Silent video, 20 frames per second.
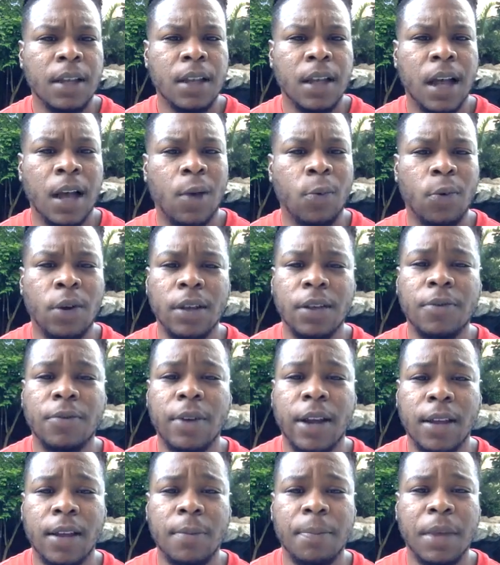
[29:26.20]
I wouldn't
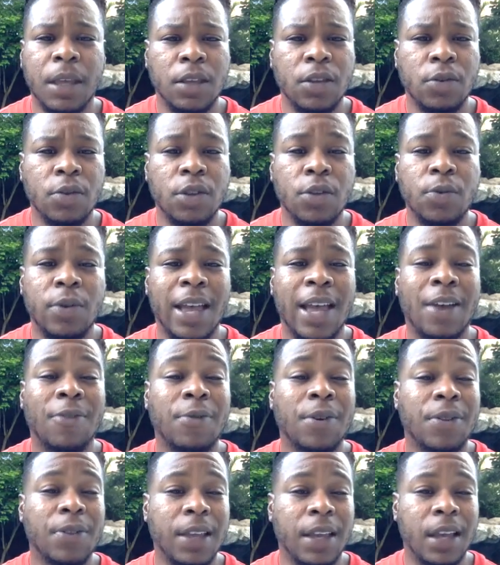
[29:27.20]
recommend you do
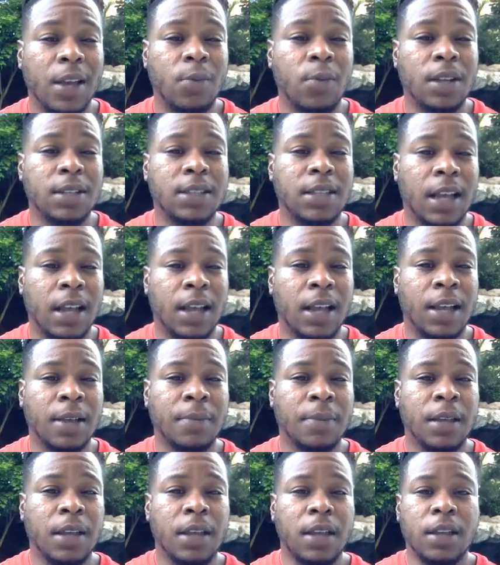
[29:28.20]
everything at one
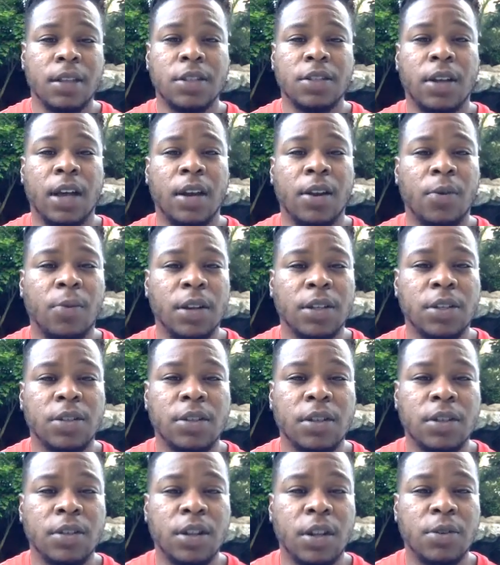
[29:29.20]
time. So I don't want
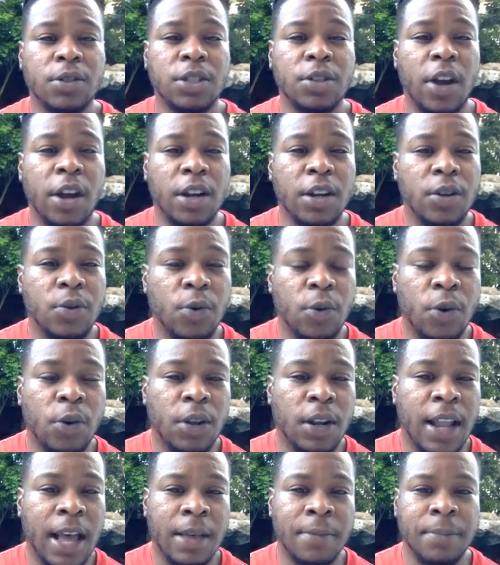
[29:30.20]
you to, start a new
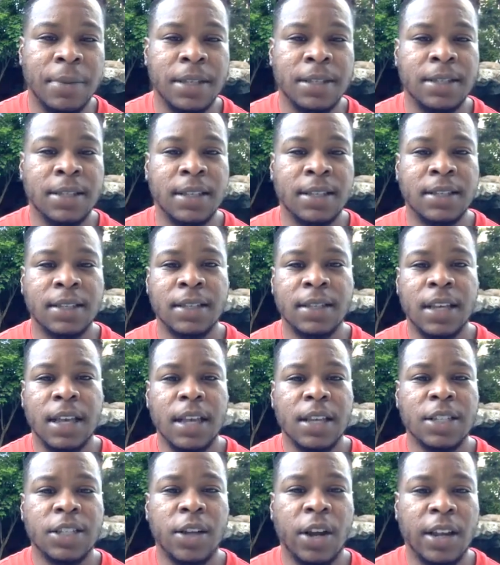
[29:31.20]
online business,
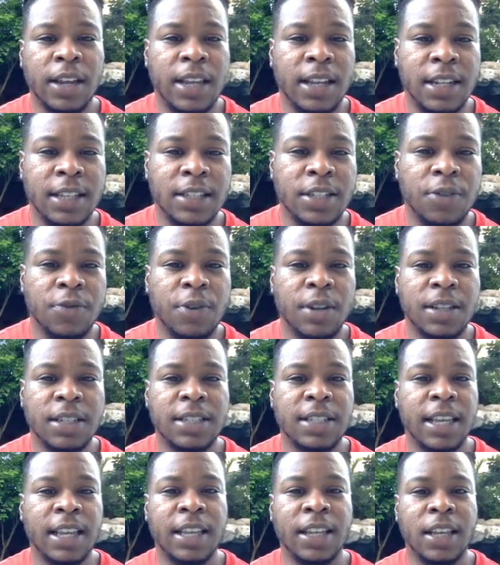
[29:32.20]
start getting into real
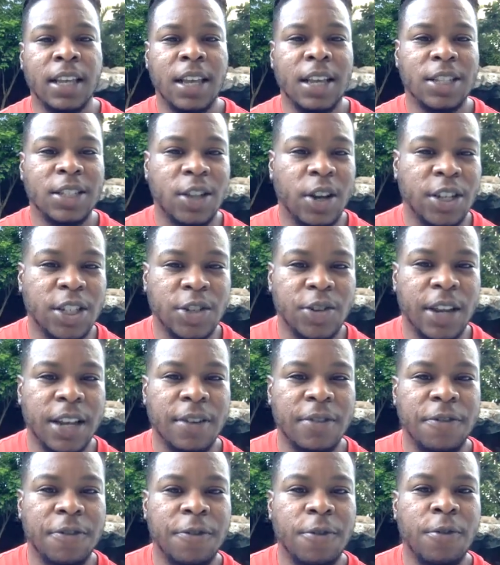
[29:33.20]
estate, start
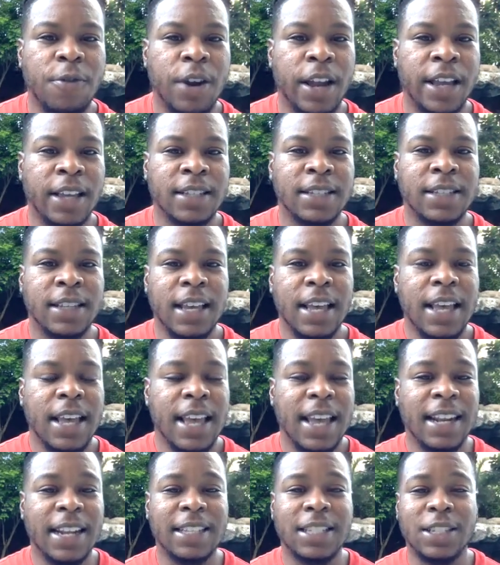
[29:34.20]
trading Forex,
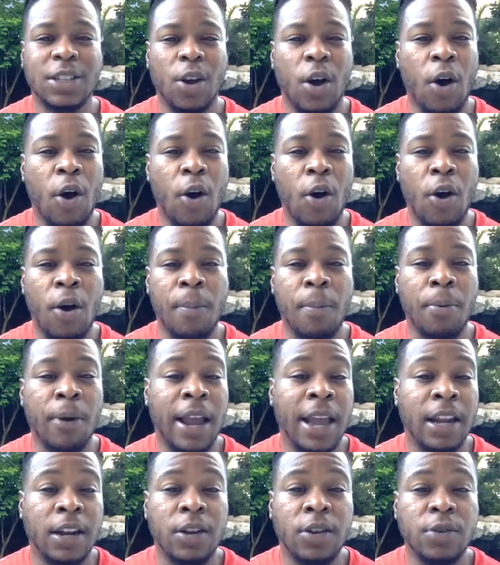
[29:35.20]
and this is all
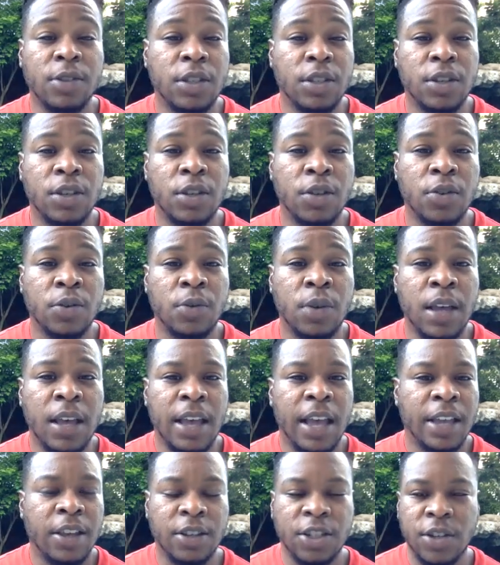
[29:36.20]
brand new to you,
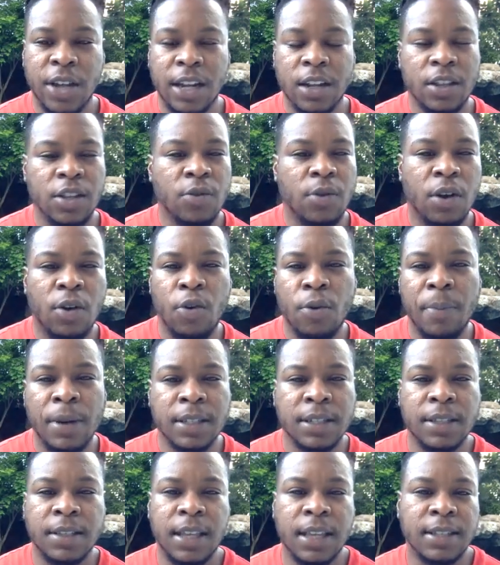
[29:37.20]
and you're trying to do a whole
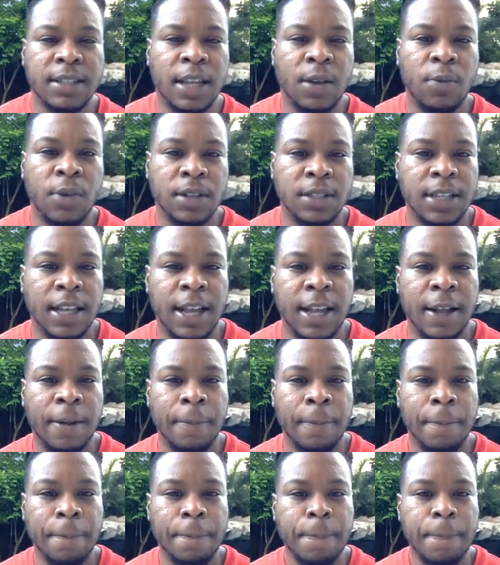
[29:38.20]
bunch of things at one time.